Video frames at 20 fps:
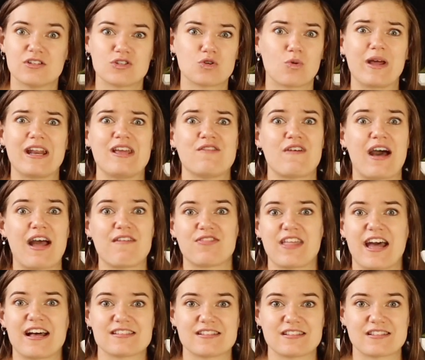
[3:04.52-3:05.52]

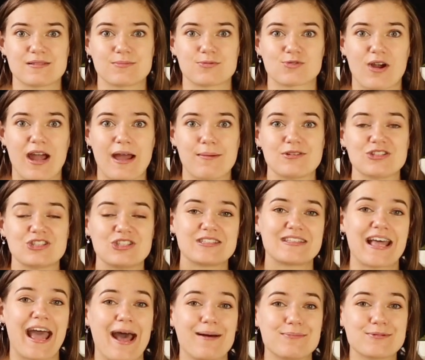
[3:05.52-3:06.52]
25,000 subscribers.
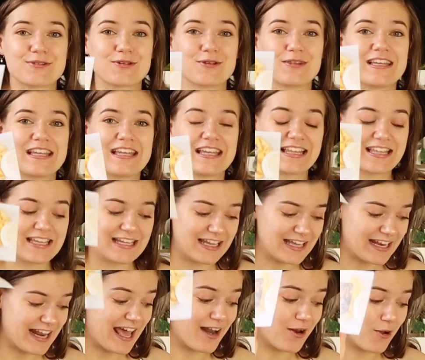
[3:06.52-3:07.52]
She's absolutely killing
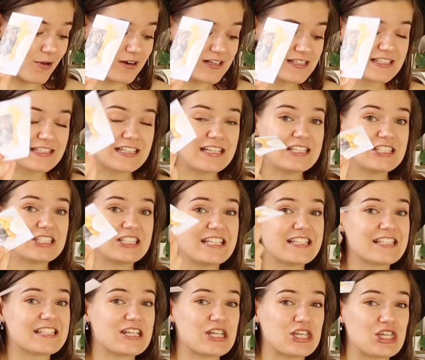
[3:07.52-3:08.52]
it. And honestly,
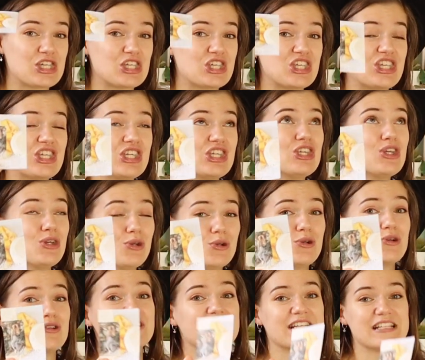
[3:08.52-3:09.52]
she is a
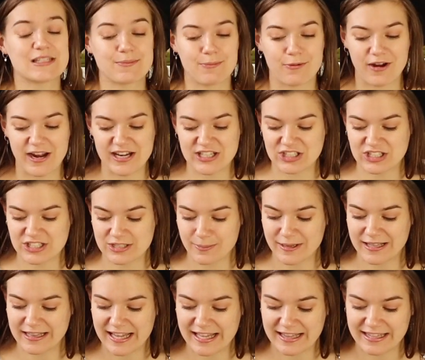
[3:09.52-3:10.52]
huge inspiration to
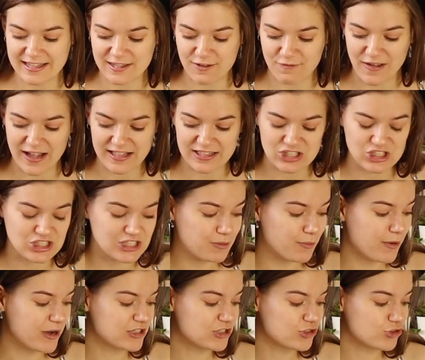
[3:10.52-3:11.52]
me lately. The fact that she
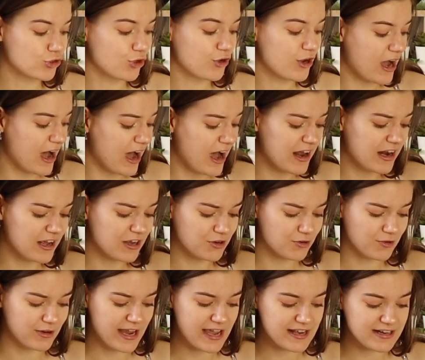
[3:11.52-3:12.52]
worked so hard and
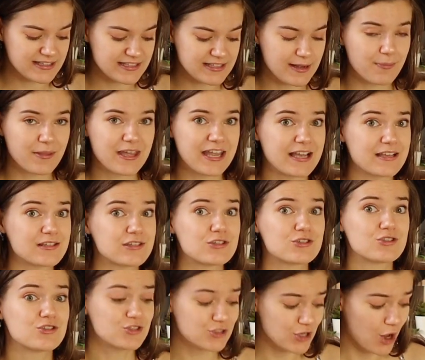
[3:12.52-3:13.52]
created something
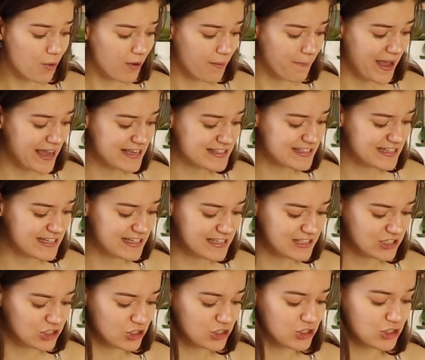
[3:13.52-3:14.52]
so amazing
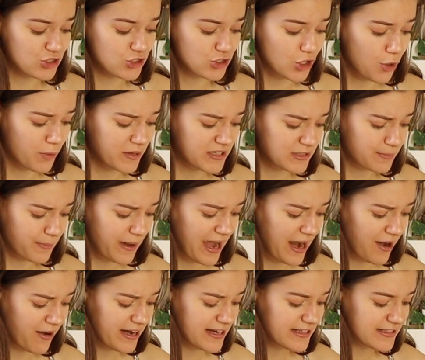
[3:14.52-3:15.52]
is just so
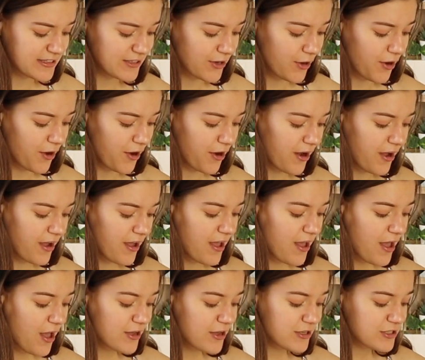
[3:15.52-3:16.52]
inspiring. So,
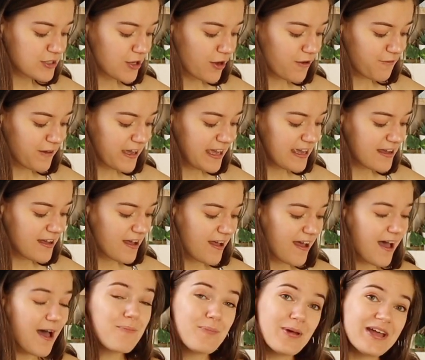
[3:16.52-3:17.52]
Sophie,
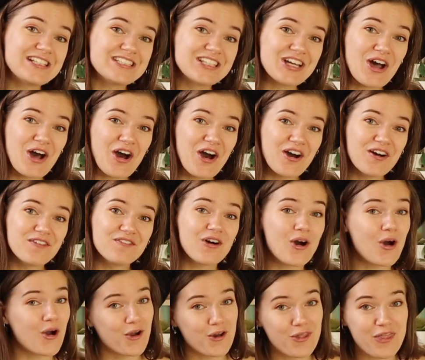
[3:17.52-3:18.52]
a picture of
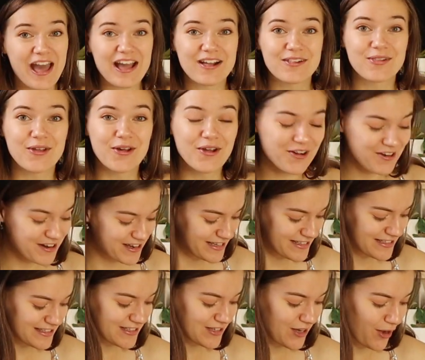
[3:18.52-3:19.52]
Oh That Glow
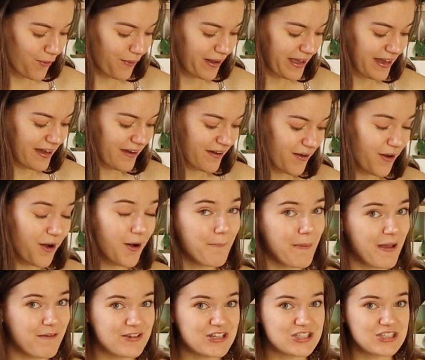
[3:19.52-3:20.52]
is going on
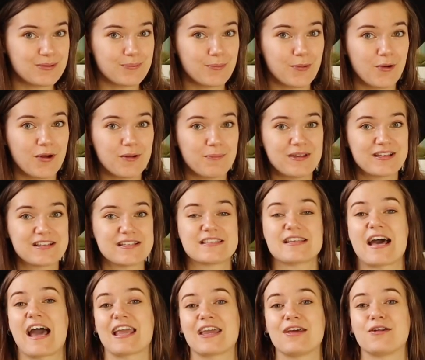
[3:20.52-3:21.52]
my vision board because
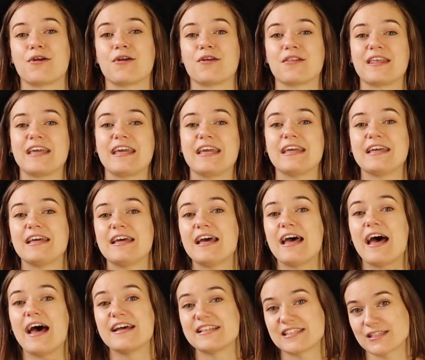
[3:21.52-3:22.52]
I can only
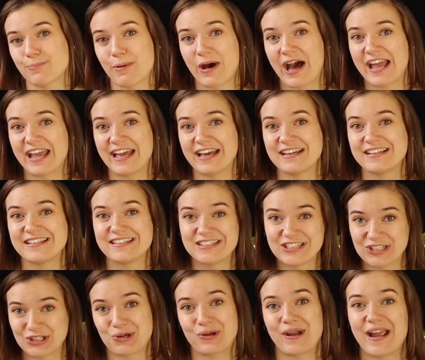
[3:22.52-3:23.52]
aspire
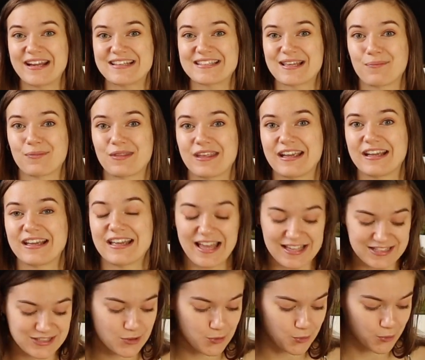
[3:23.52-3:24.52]
to create something
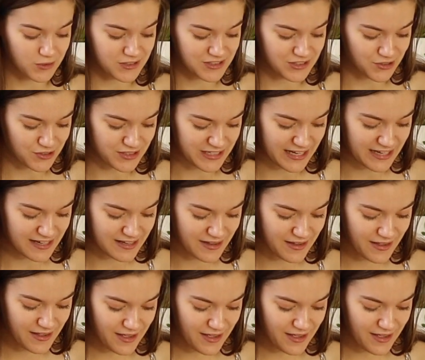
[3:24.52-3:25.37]
as cool as you did.